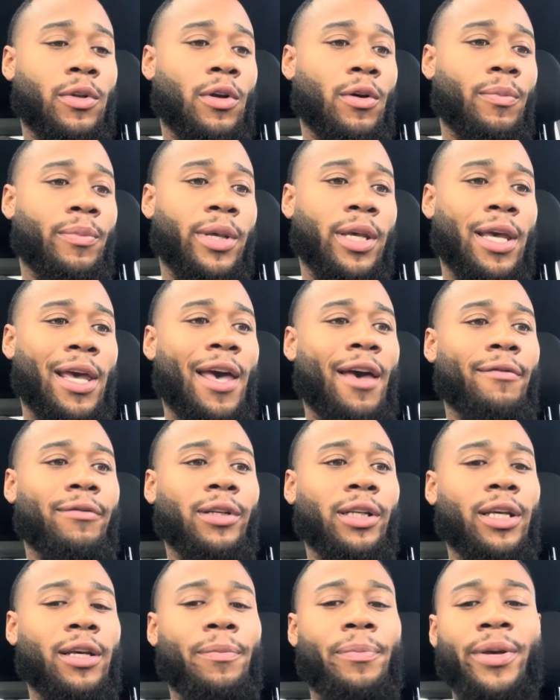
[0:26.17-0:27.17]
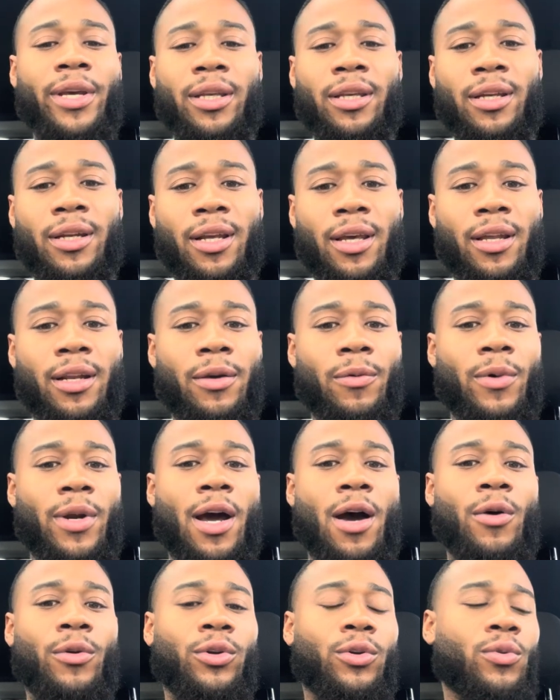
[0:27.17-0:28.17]
being heavily opinionated
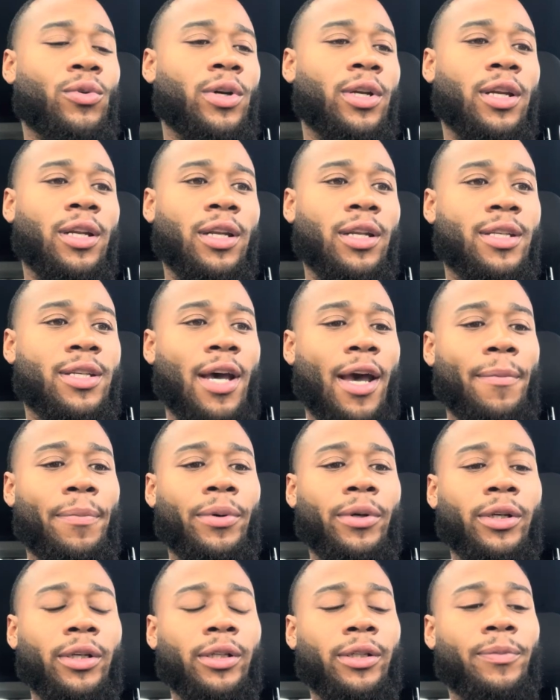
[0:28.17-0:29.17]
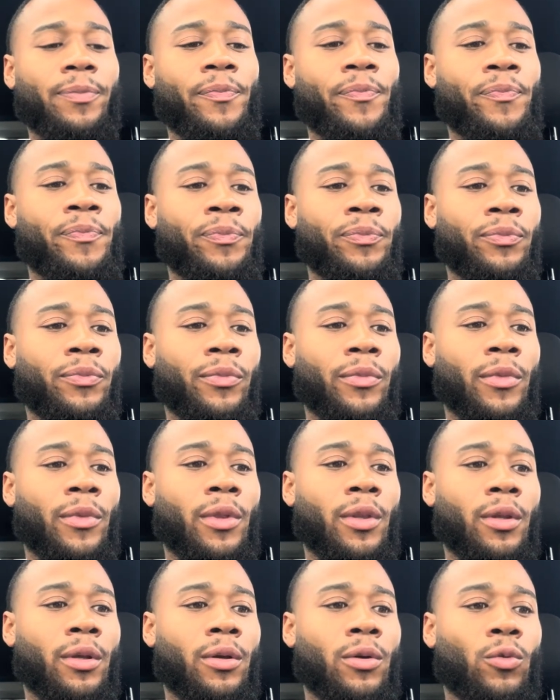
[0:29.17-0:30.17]
without doing any type of
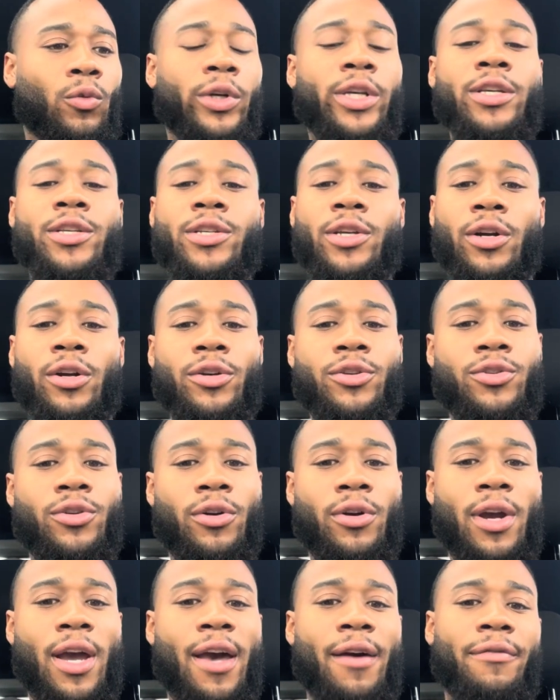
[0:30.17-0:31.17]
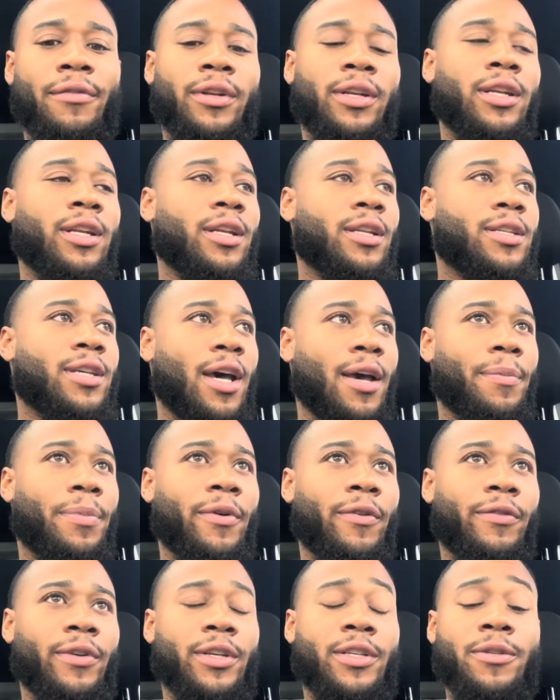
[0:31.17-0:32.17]
research or having any type
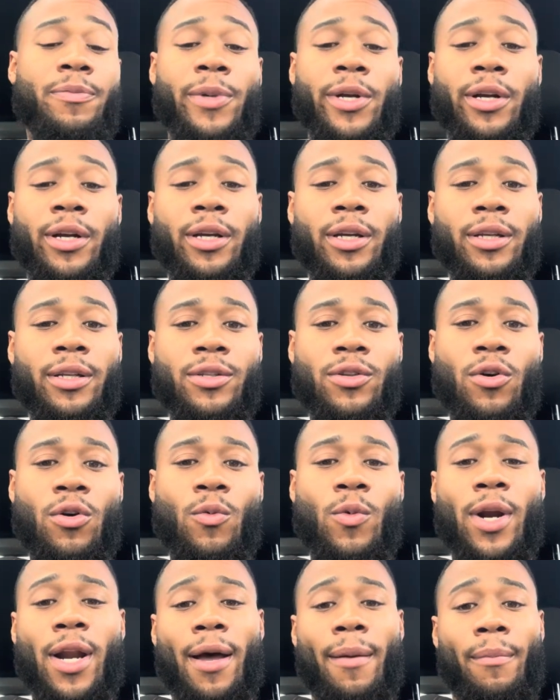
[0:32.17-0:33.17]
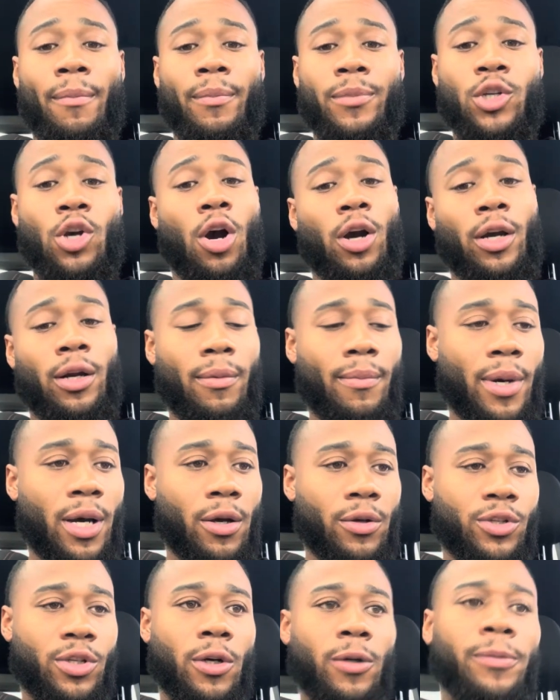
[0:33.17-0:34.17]
of experience on what I'm talking
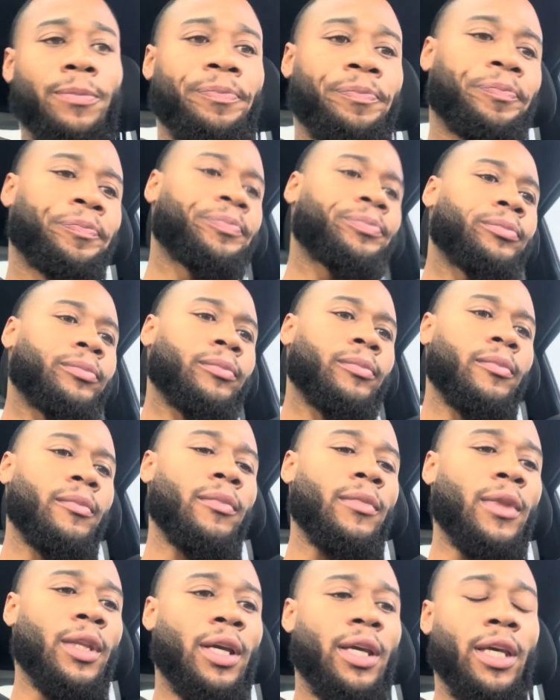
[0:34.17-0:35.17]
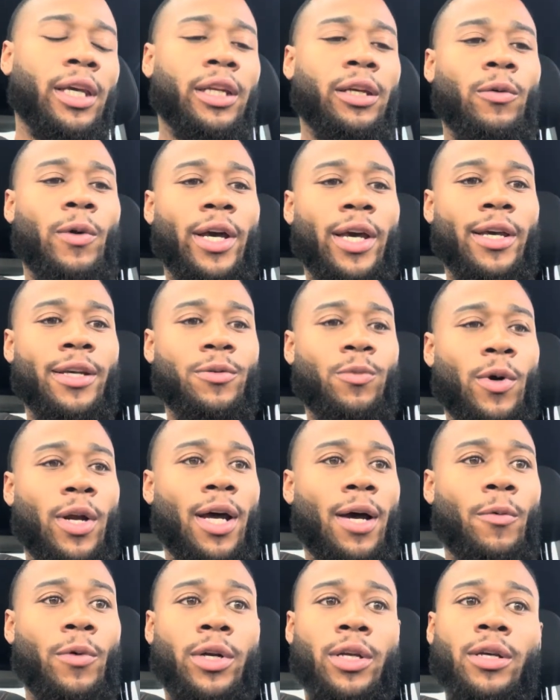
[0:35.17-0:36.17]
about. So anyways, what I
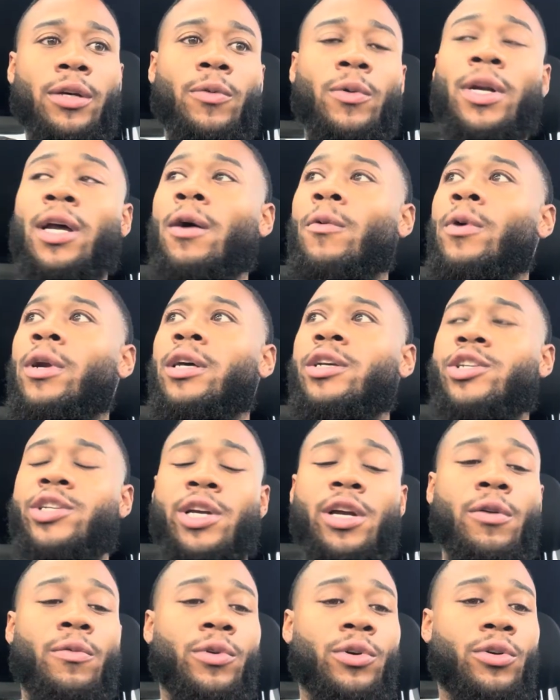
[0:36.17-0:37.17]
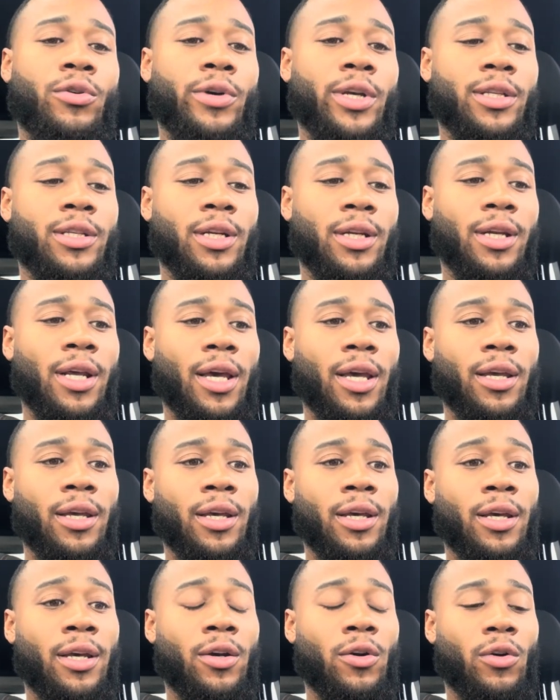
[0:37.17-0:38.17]
want to share real quick today
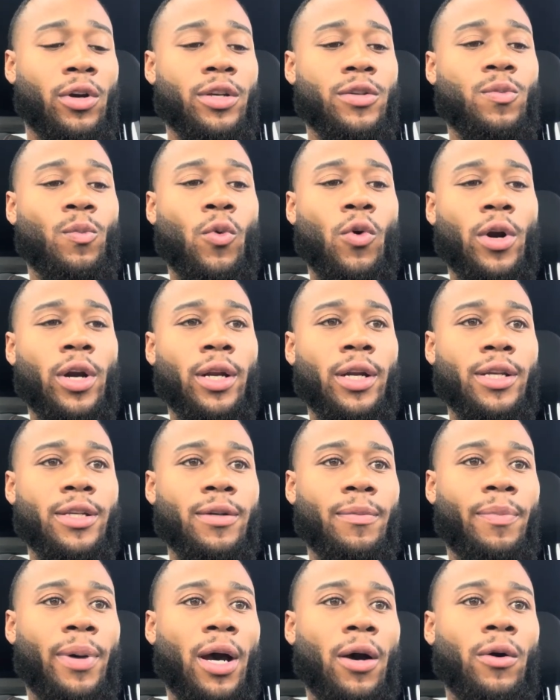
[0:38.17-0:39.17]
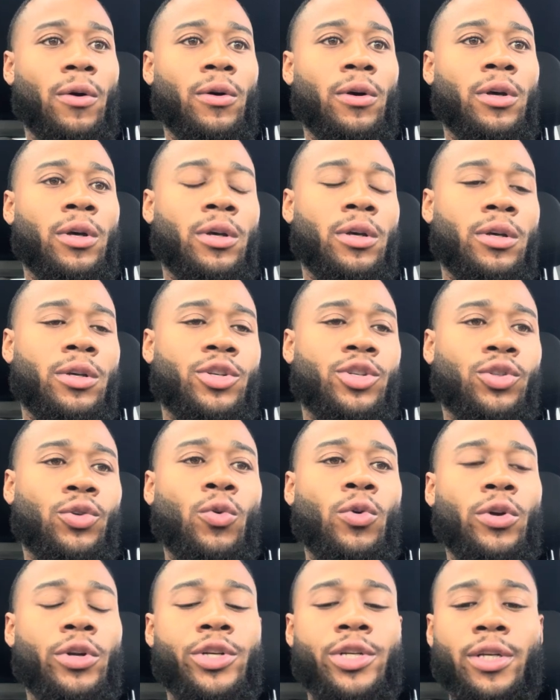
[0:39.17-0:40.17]
or this morning is about
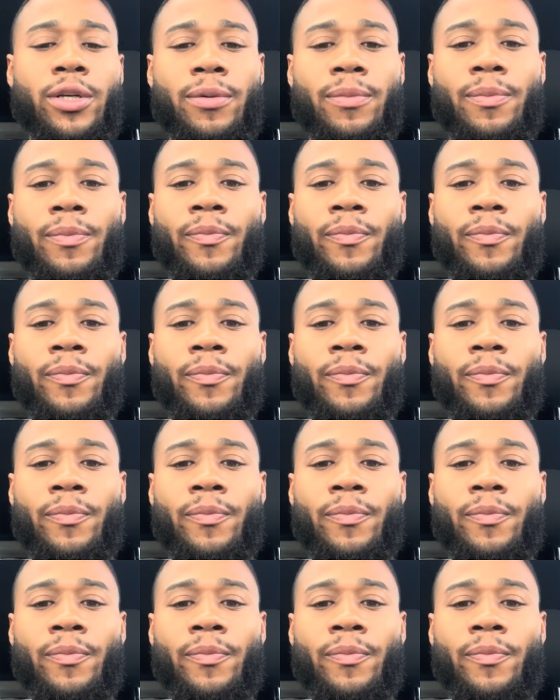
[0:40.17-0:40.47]
stewardship.